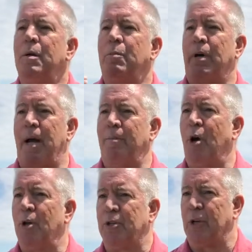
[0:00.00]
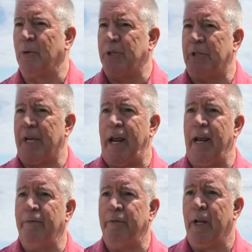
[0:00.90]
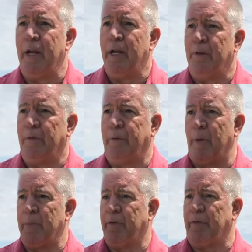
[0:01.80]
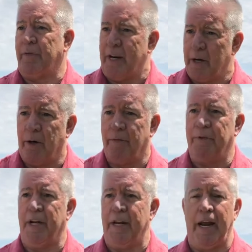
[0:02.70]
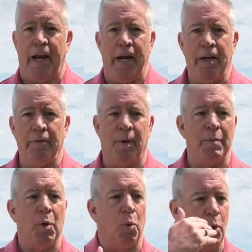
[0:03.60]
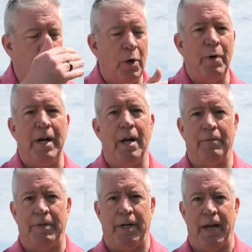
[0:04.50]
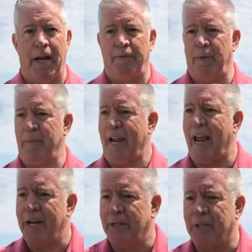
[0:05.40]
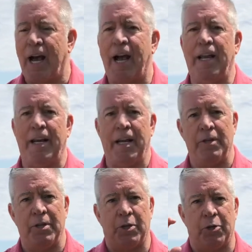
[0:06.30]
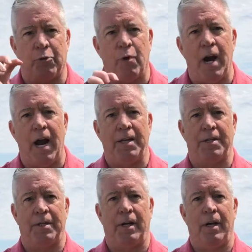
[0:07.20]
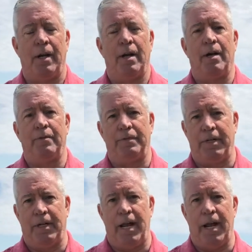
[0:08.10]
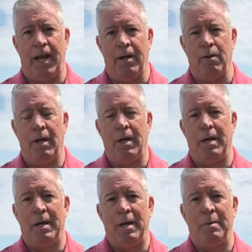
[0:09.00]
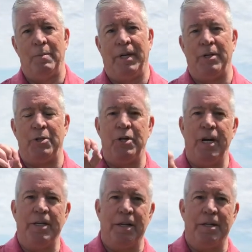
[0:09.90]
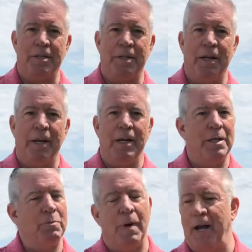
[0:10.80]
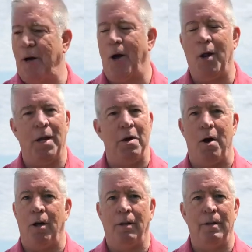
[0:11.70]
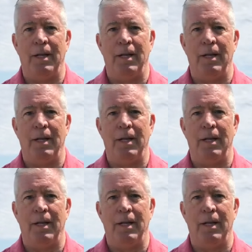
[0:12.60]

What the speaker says: But I'm also saved from the fear of today, from the worry of today, from the anxiety and the stress of today. Because Jesus is my all in all.